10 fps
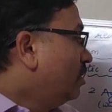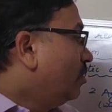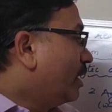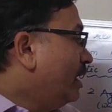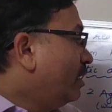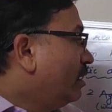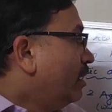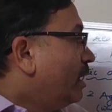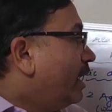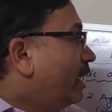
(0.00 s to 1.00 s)
okay,
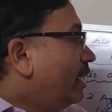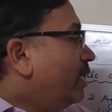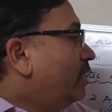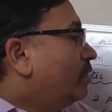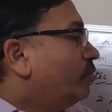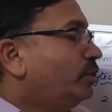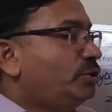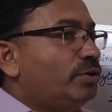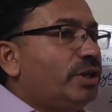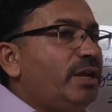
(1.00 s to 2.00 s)
and we
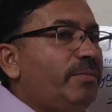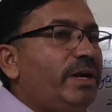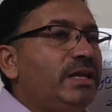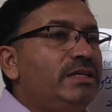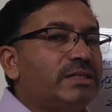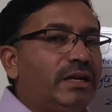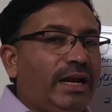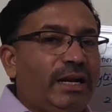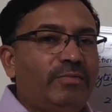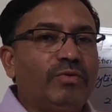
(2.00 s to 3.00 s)
should keep it in
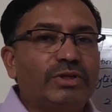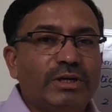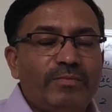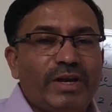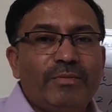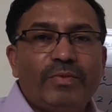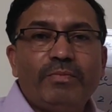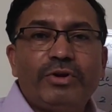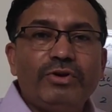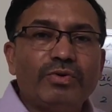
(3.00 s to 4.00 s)
sunlight for some time,
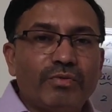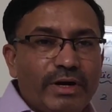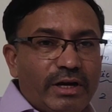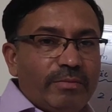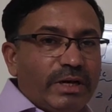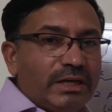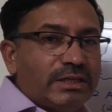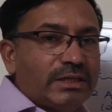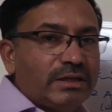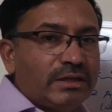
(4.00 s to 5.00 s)
15 to 20
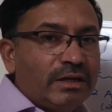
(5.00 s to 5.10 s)
minutes.